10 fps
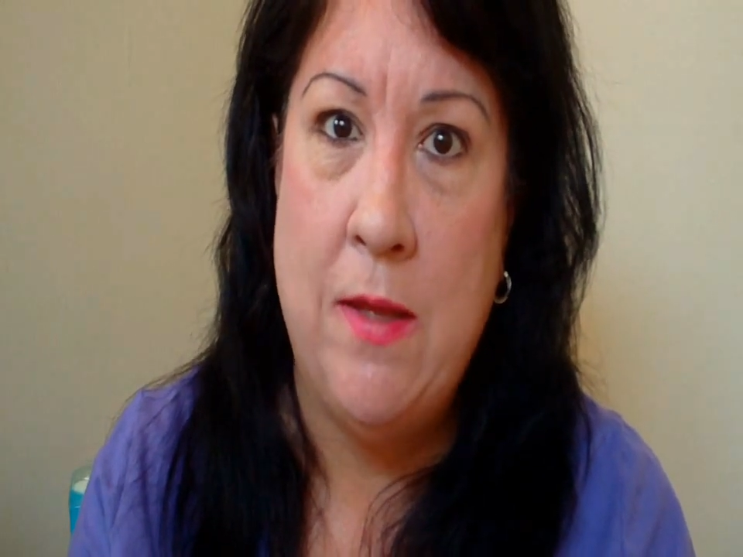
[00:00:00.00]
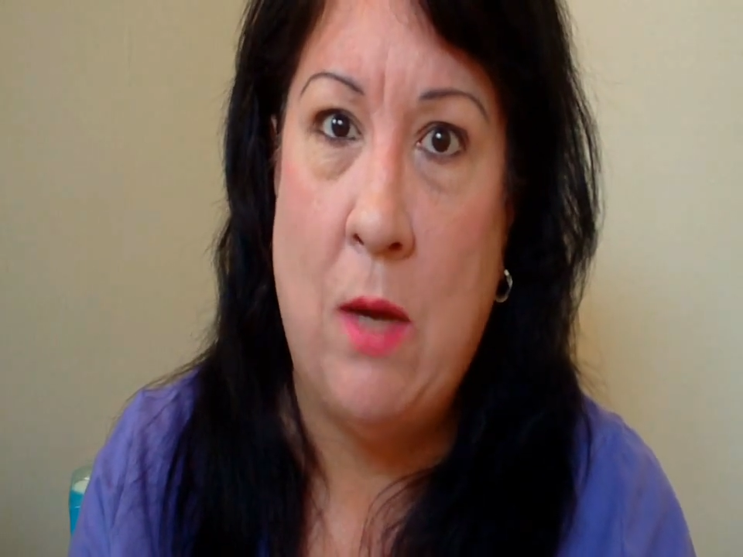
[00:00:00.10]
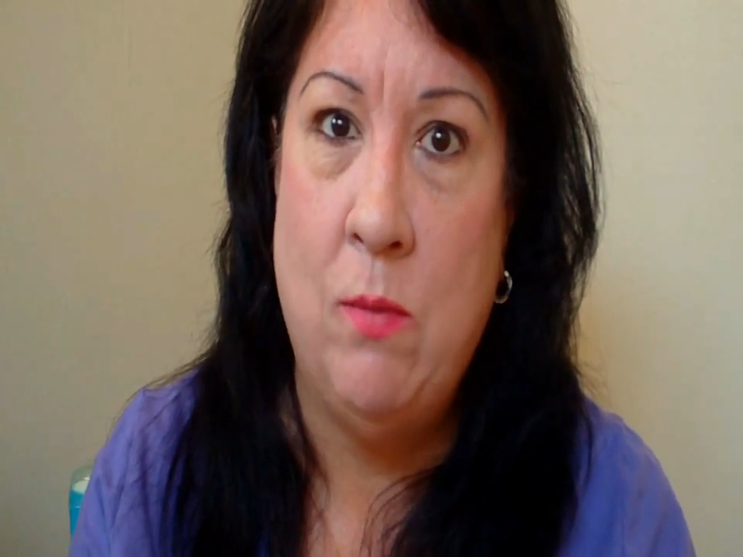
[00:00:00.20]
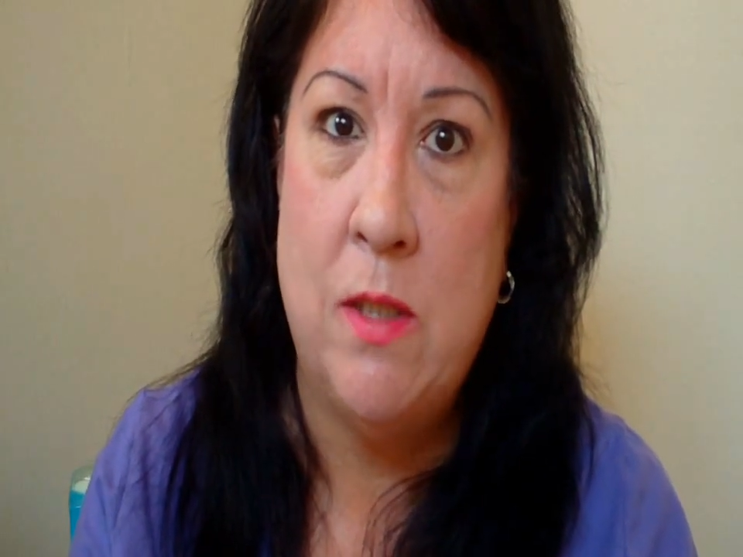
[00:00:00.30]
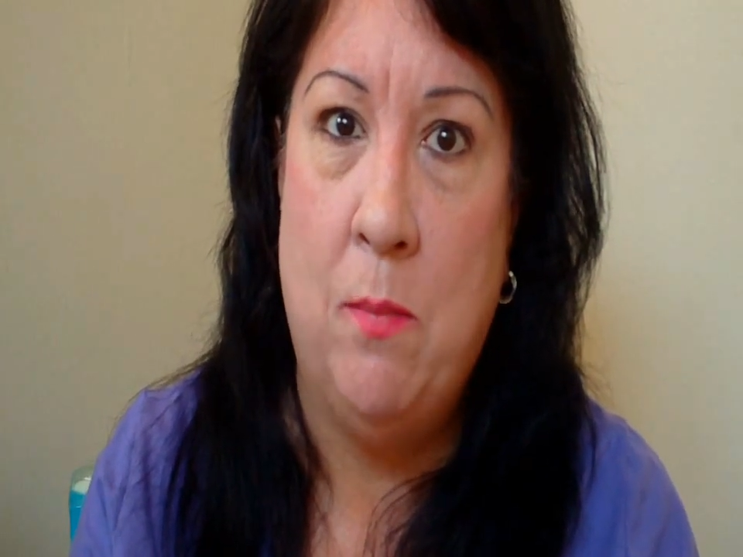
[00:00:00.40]
I
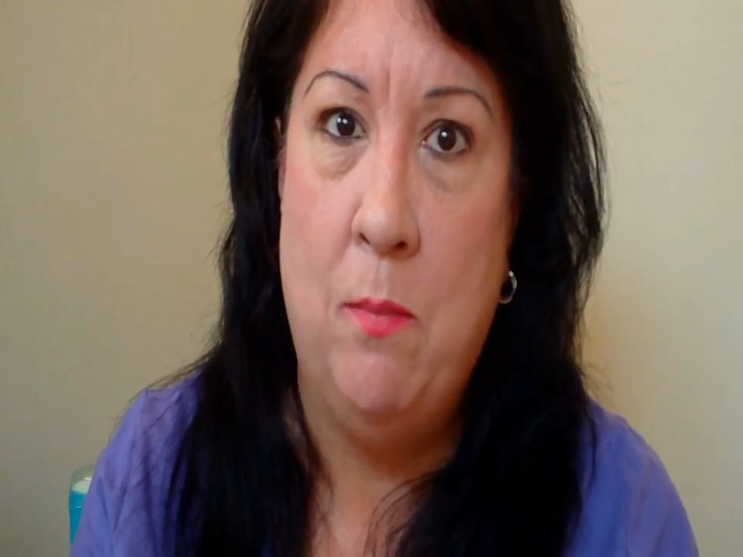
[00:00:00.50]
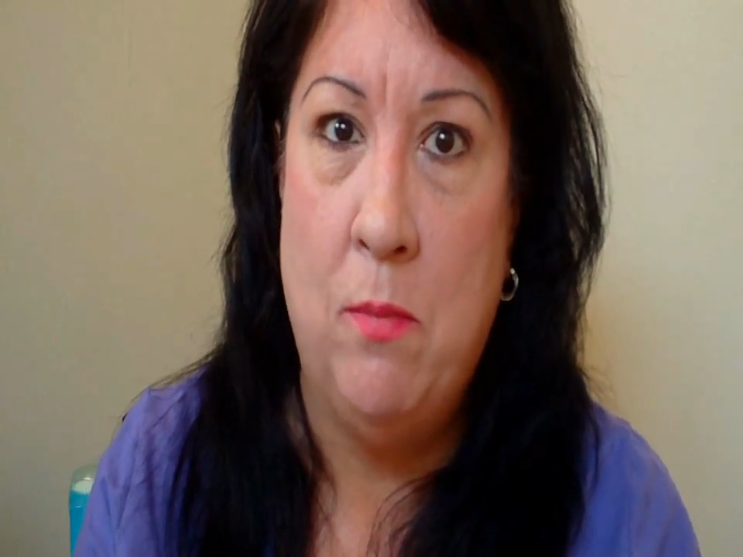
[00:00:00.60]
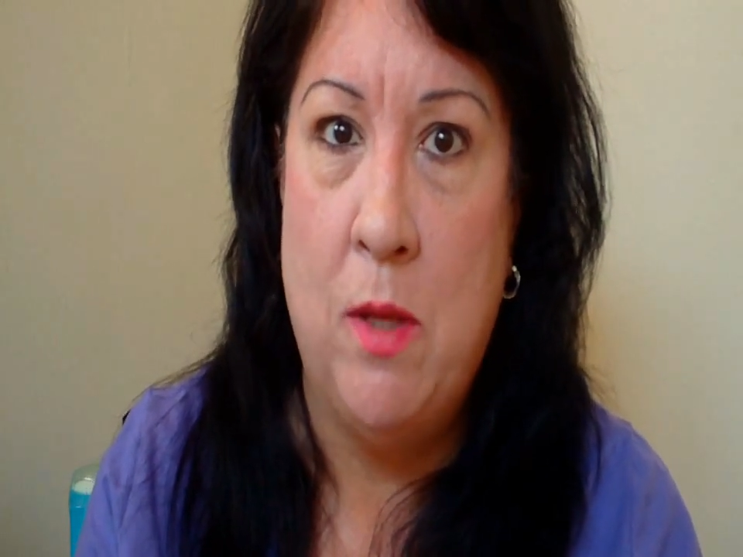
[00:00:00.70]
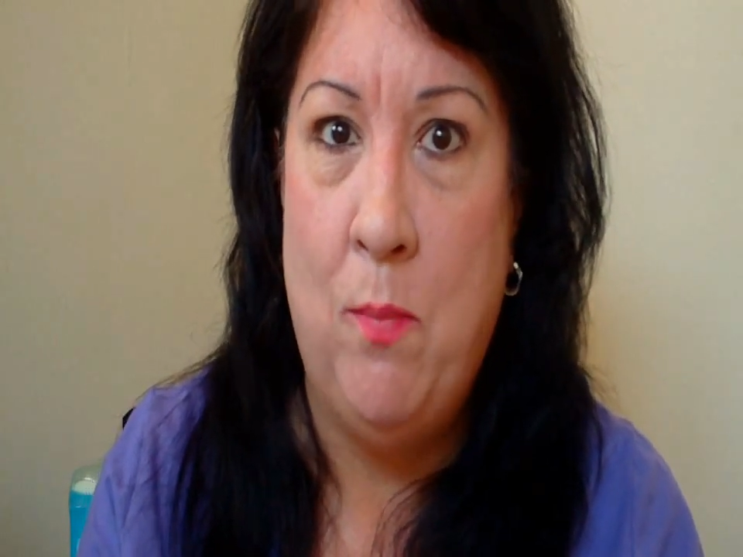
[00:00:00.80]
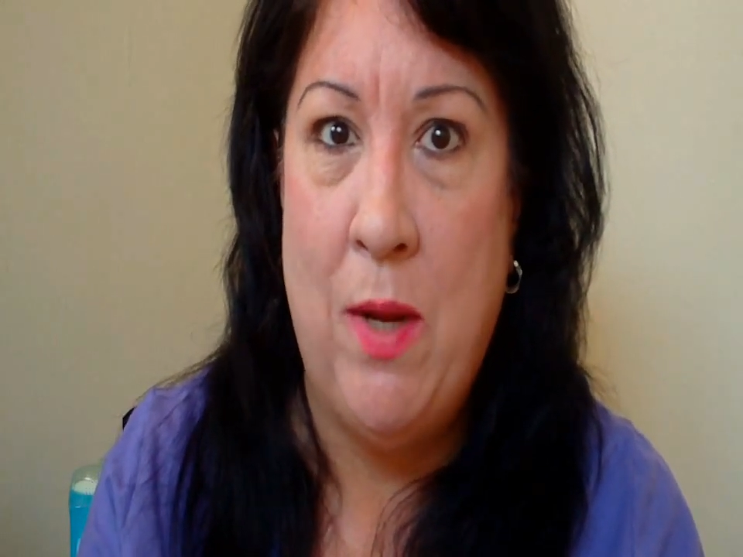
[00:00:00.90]
think that was
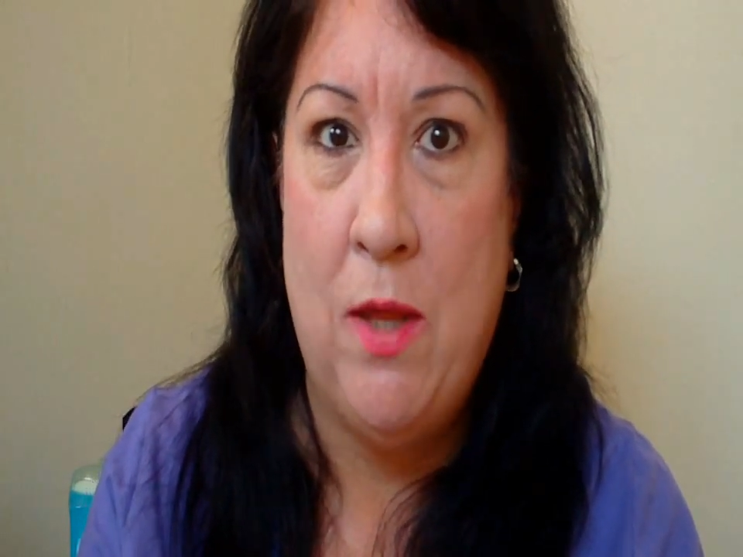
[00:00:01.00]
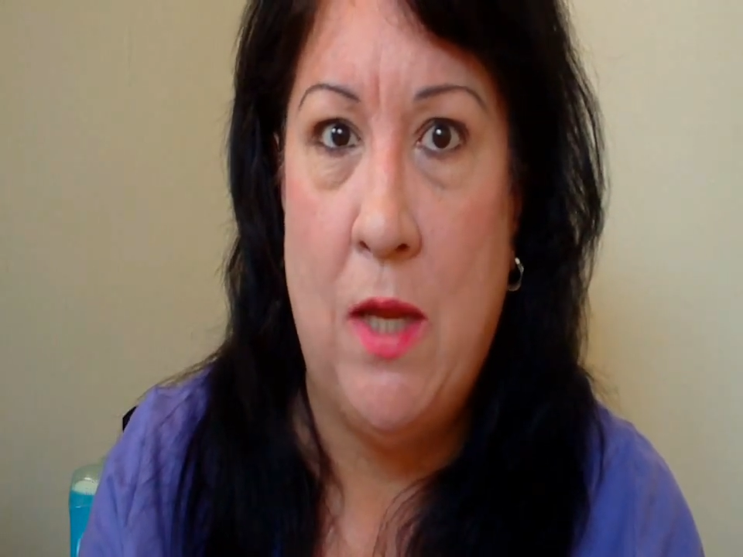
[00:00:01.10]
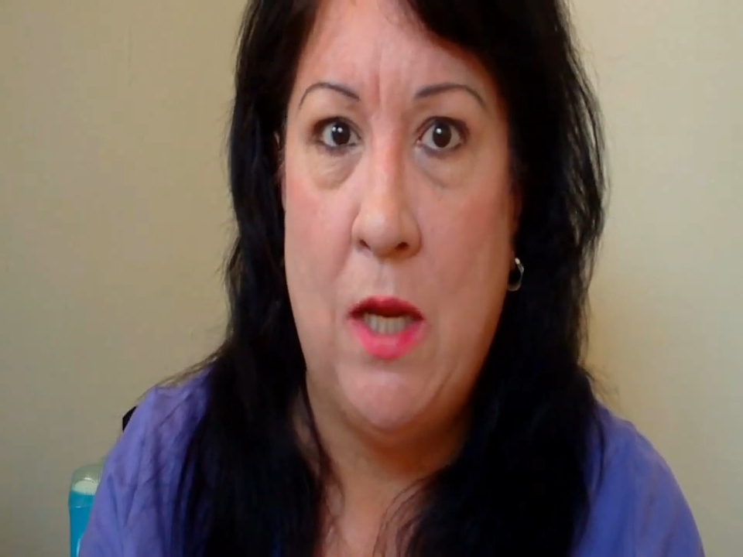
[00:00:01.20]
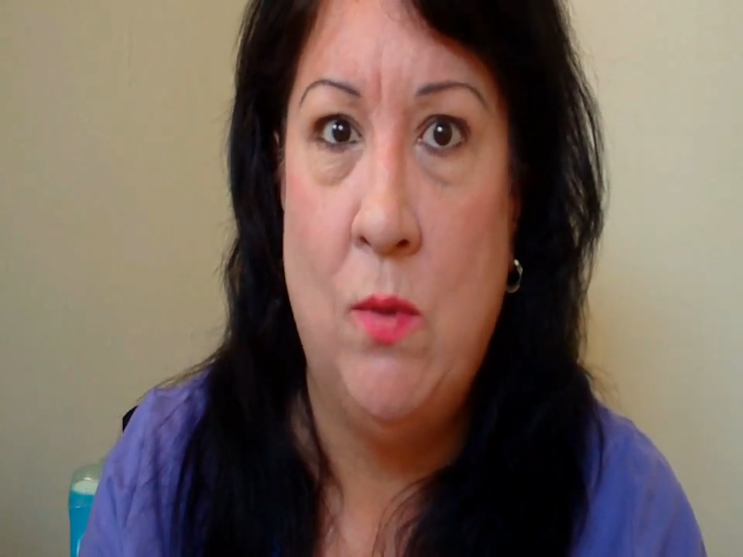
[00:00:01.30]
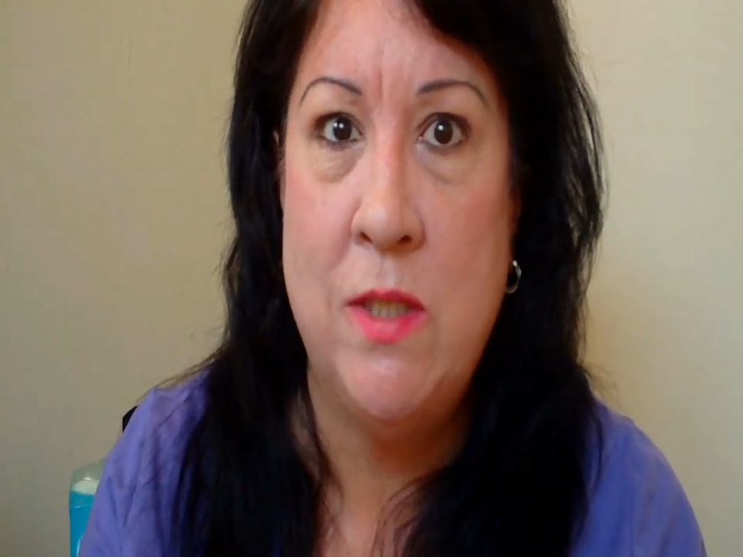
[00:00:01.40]
the
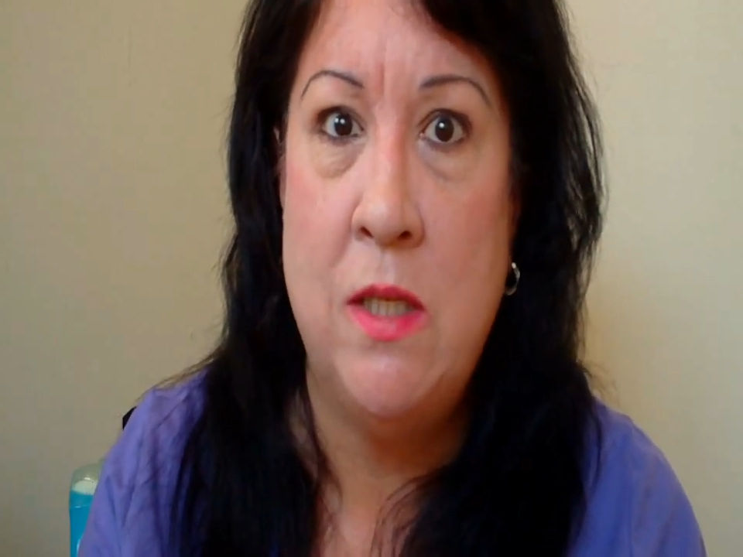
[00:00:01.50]
big thing.